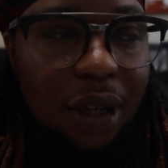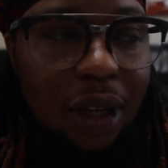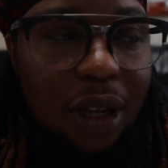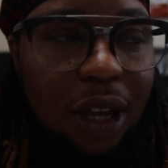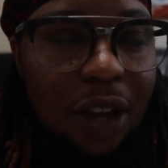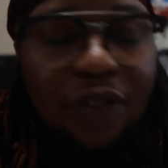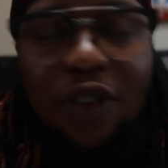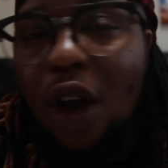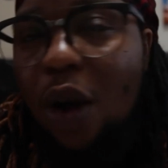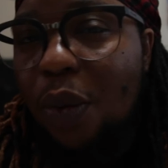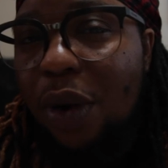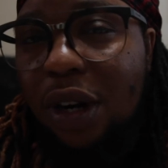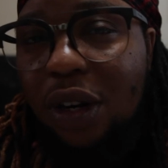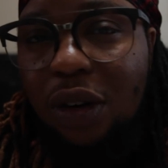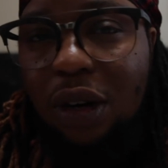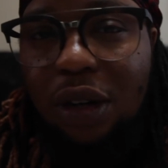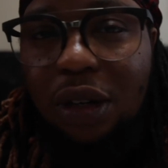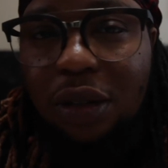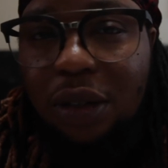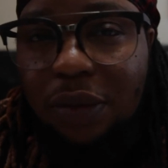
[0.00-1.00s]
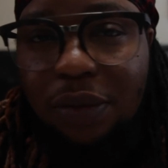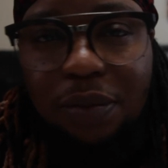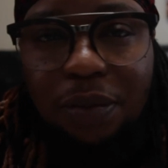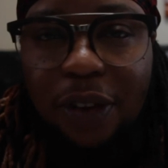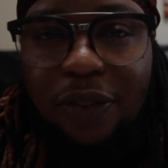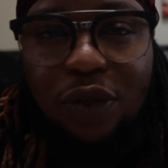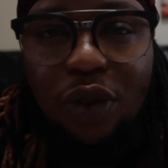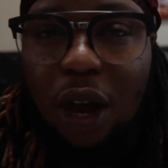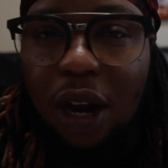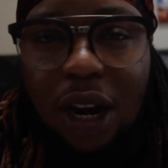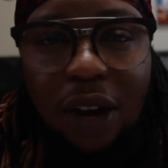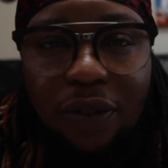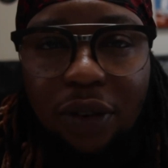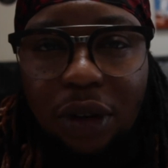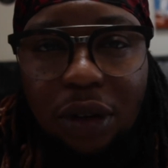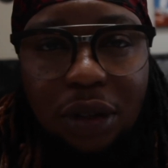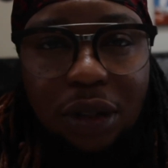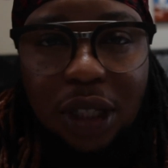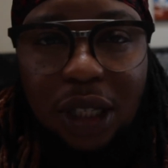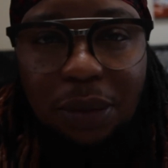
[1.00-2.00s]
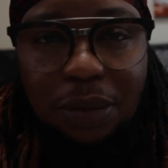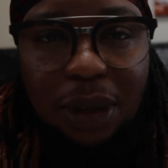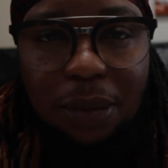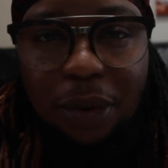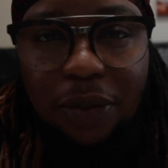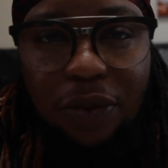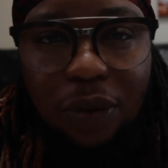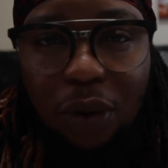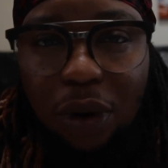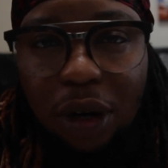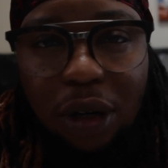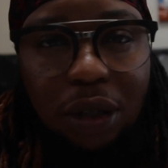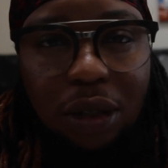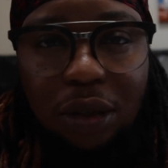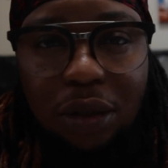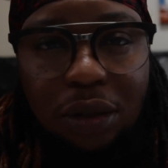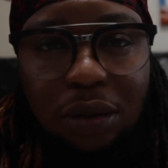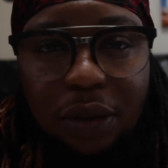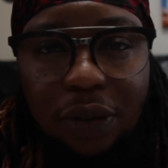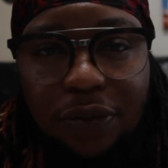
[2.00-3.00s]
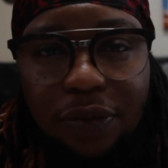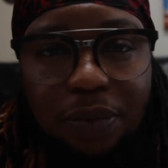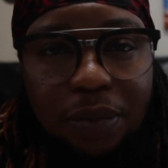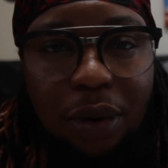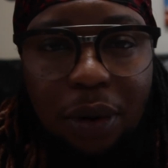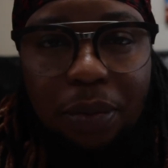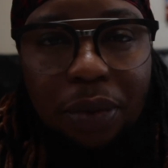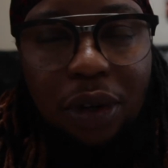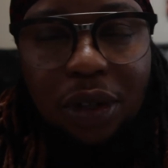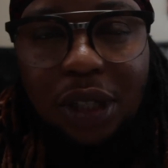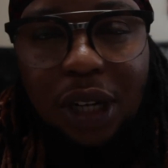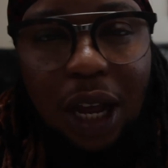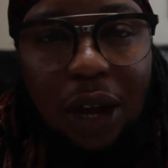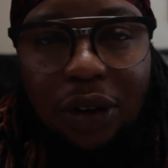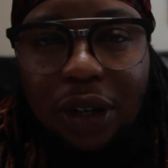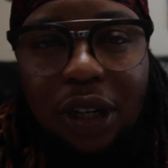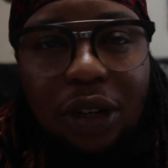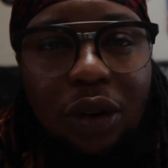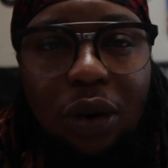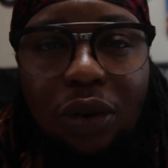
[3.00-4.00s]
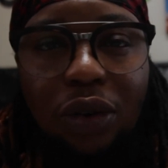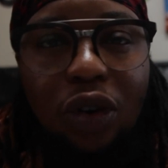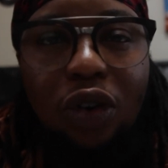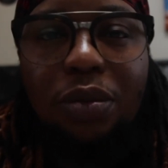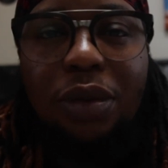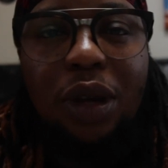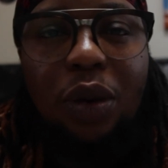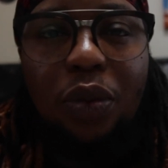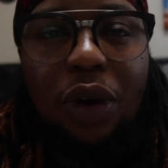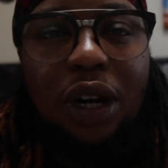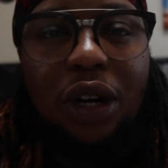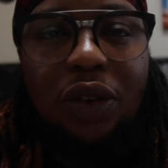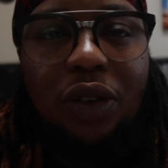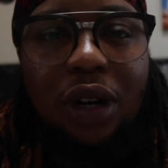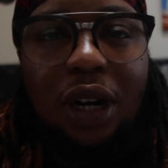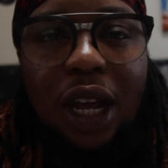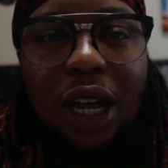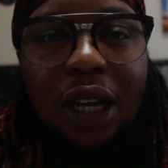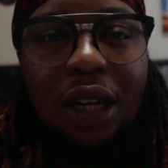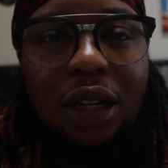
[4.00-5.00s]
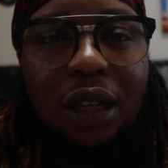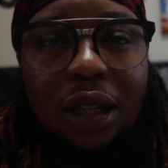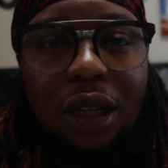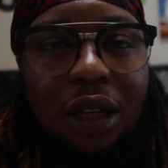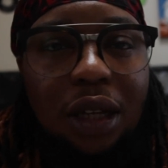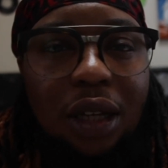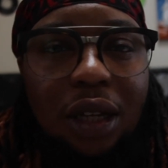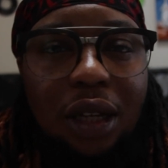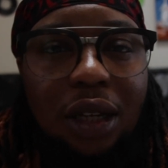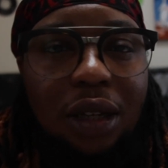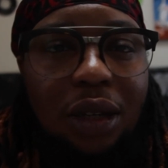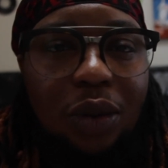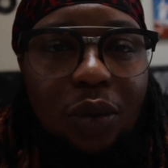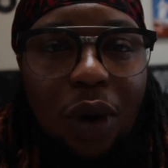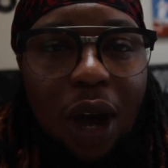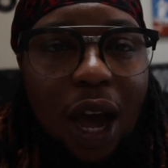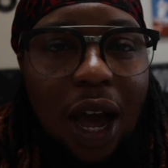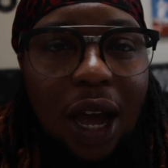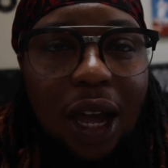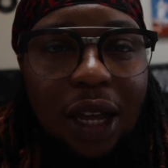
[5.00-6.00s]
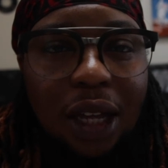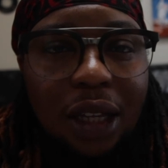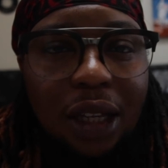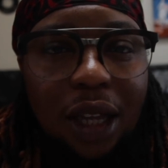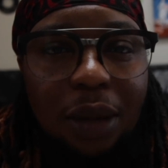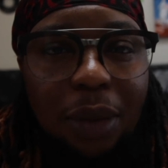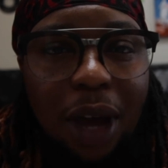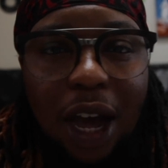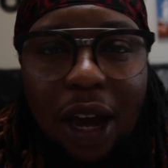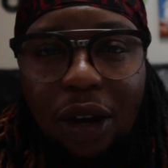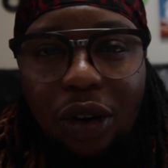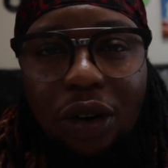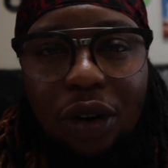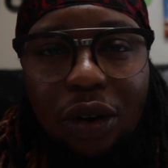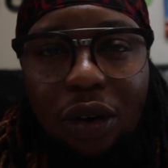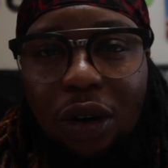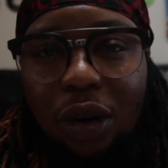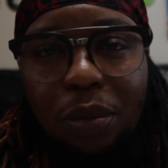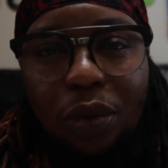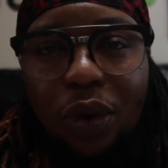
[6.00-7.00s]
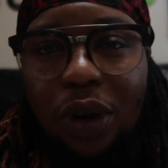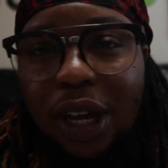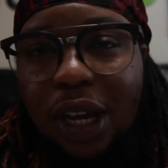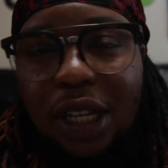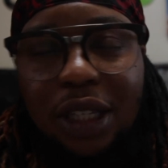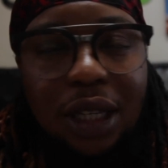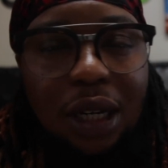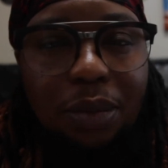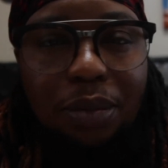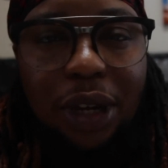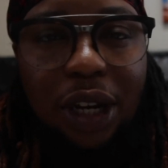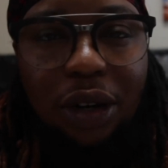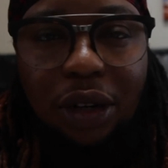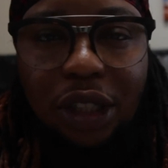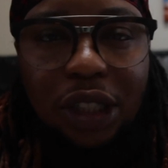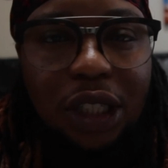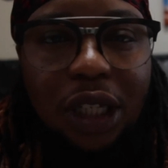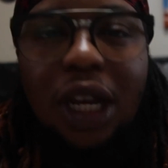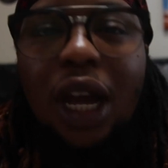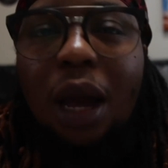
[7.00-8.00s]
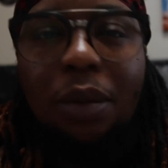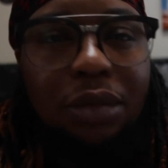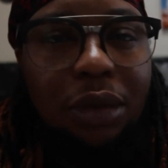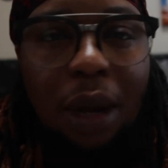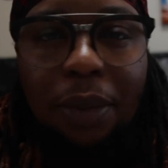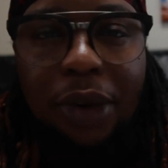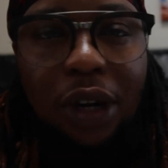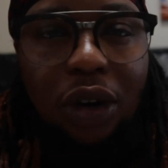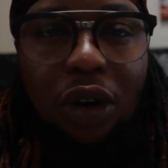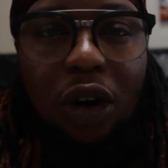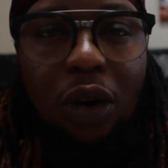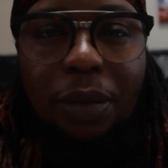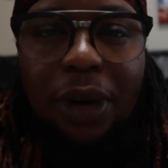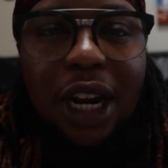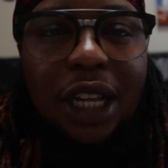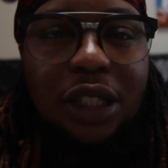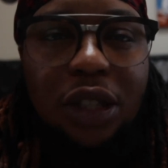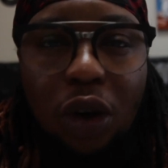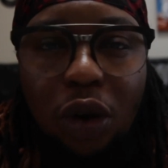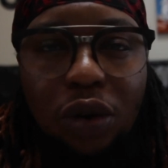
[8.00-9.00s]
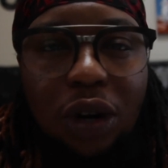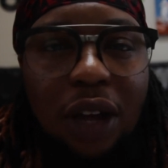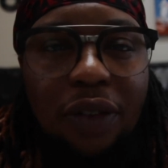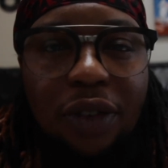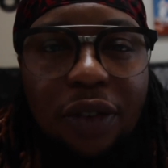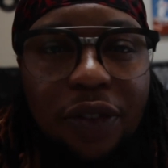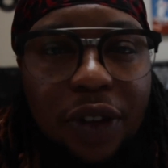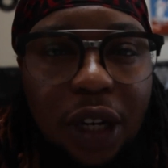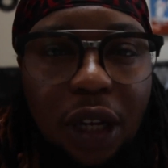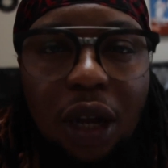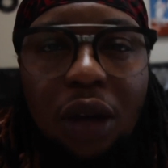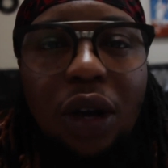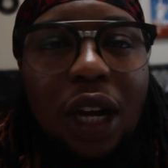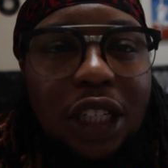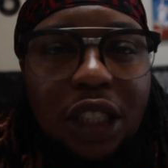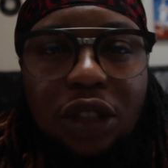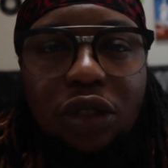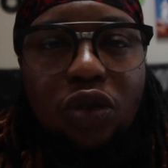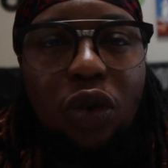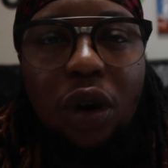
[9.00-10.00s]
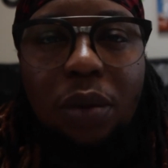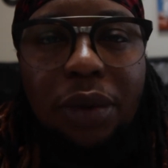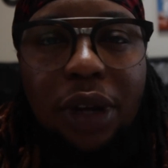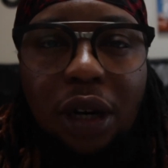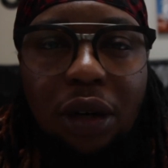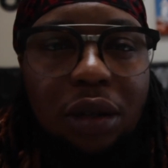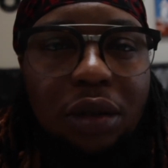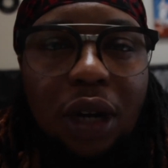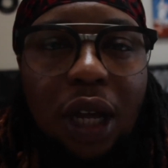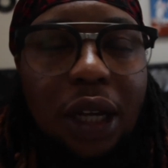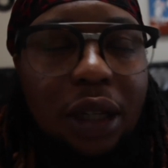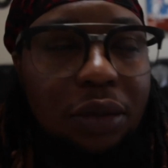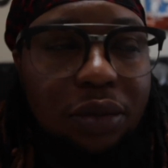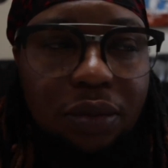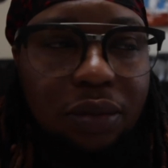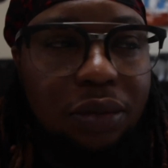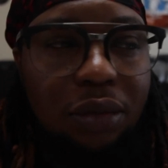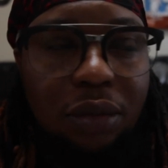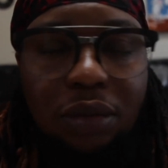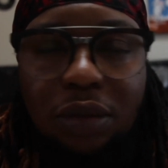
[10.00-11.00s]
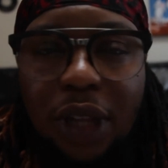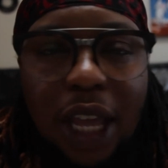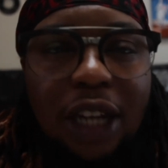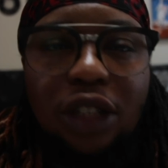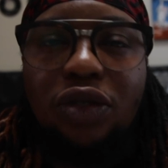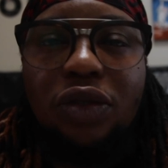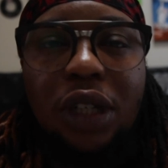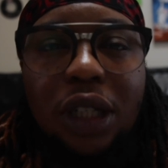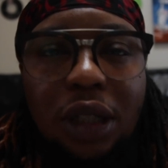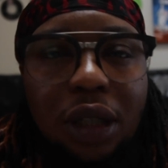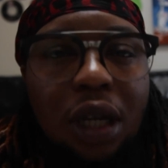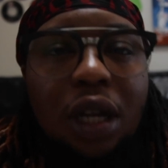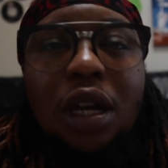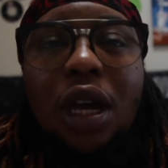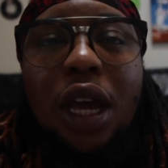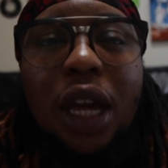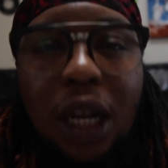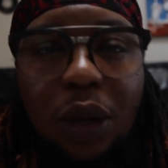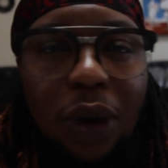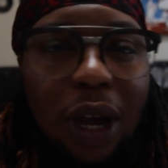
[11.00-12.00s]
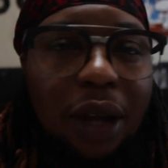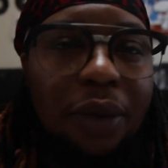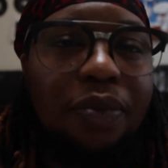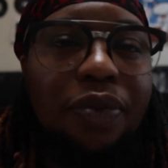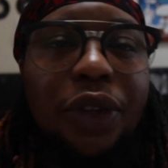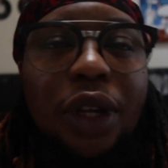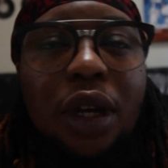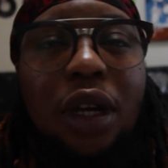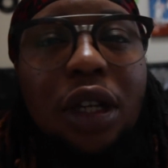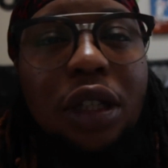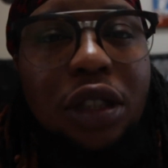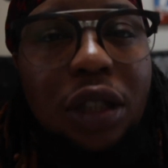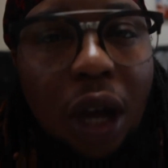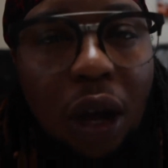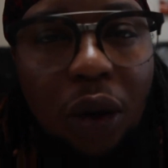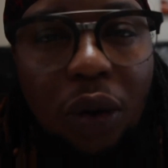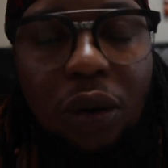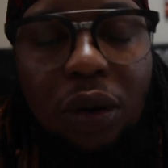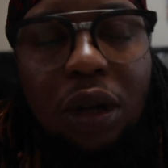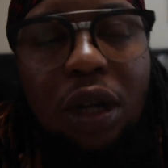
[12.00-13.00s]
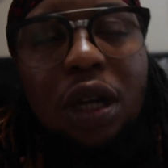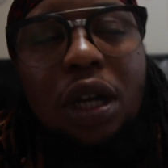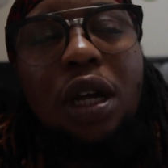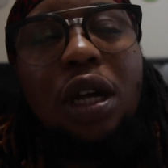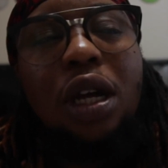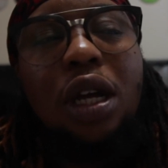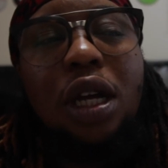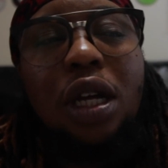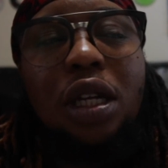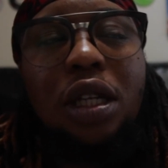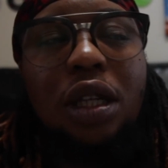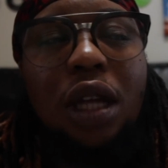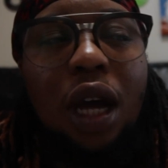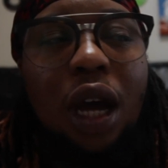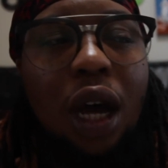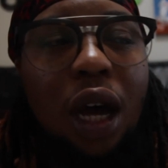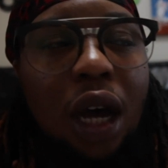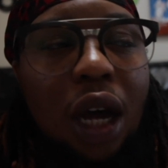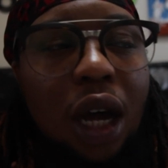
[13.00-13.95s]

if y'all wondering, if y'all never seen me before, if a person out there don't know me and wondering like, why am I a girl or boy because of the beard shit? I'm a girl, but that's a whole nother video. I just grow a beard, like, naturally. Anyway, so they